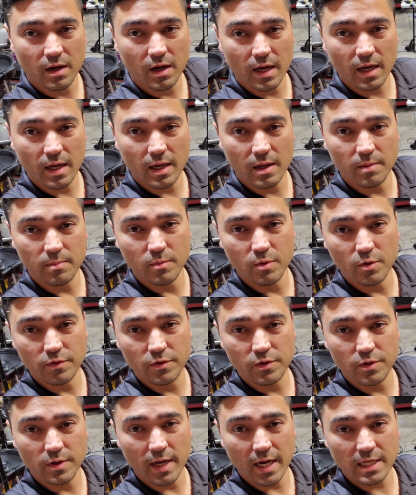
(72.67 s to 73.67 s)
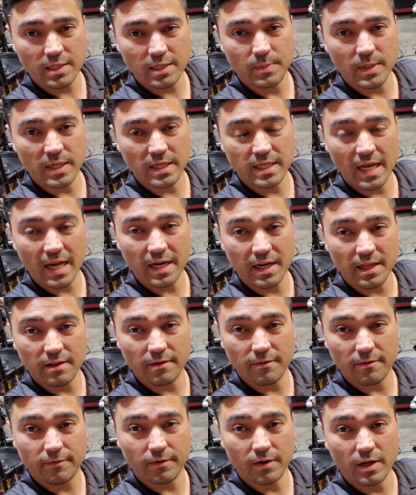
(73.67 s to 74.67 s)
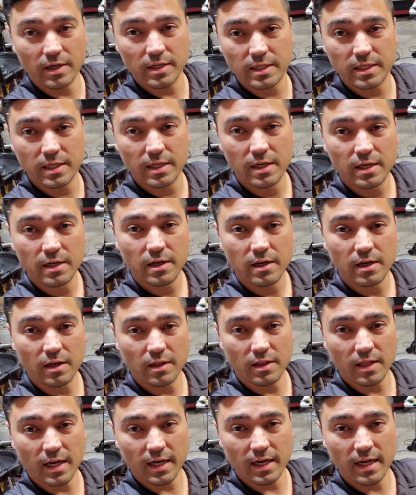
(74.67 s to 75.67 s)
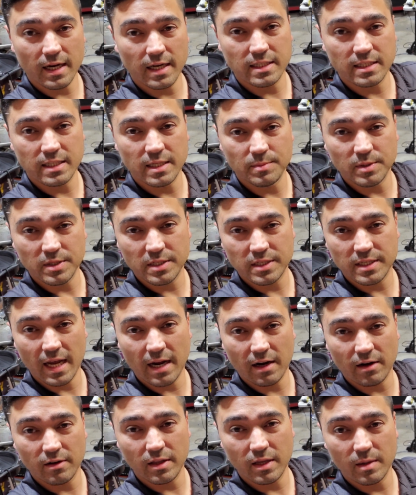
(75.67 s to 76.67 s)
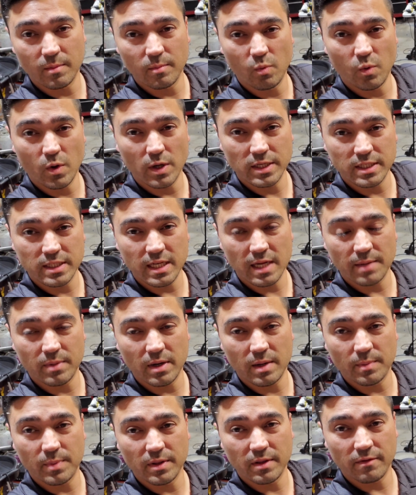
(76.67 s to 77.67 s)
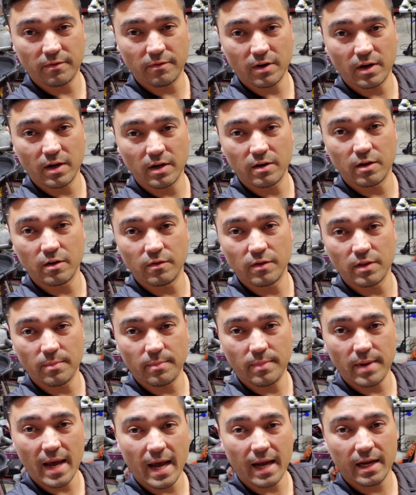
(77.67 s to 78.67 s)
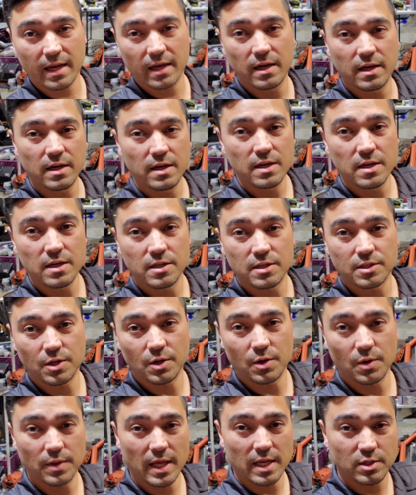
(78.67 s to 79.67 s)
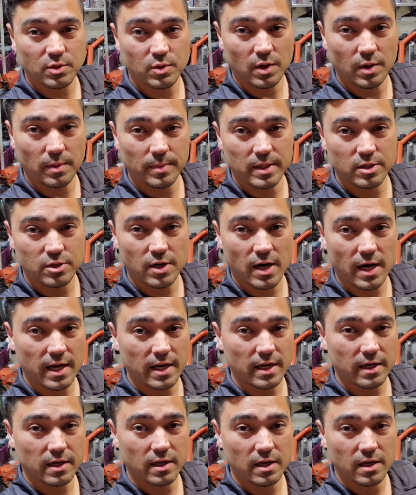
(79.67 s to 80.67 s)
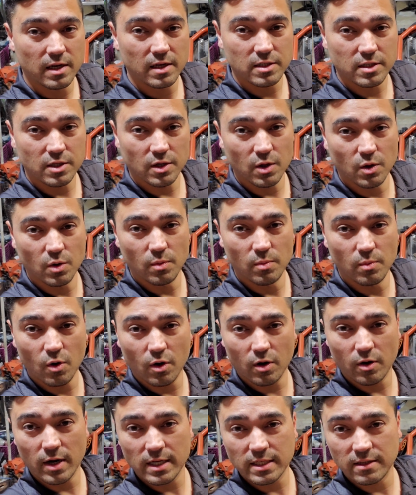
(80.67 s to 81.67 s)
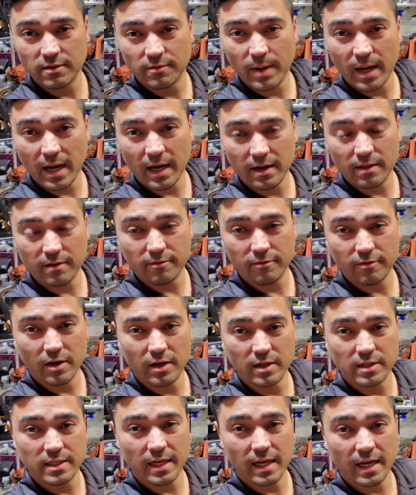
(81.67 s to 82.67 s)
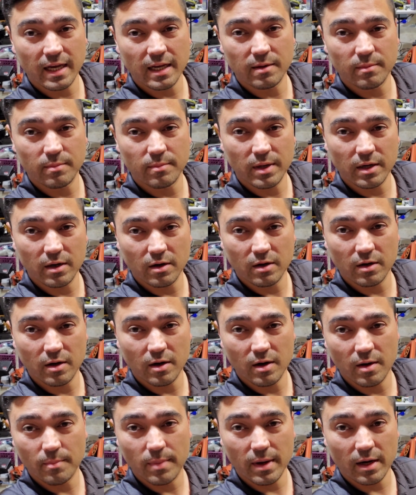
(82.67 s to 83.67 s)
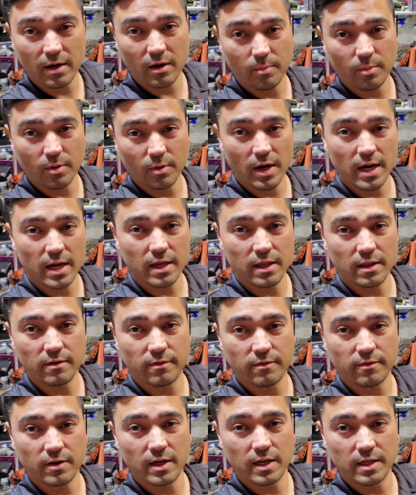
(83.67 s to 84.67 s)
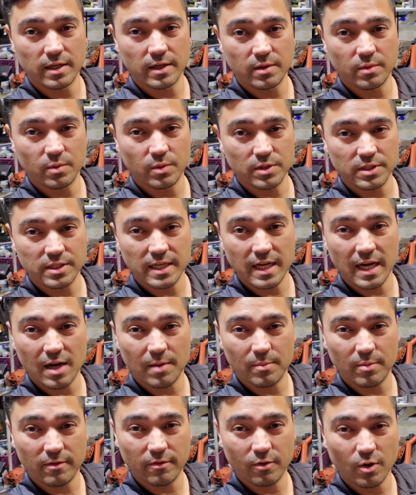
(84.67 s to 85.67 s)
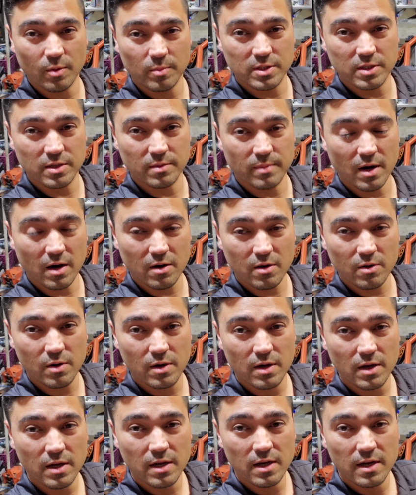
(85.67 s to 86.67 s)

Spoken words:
I moved to XP10 in the front. A lot of guys seem to stagger them 1 step up in the front over the back. So that's what I'll be trying. So more aggressive pad in the front and a bigger, better brake in the front. We'll see how it performs tomorrow.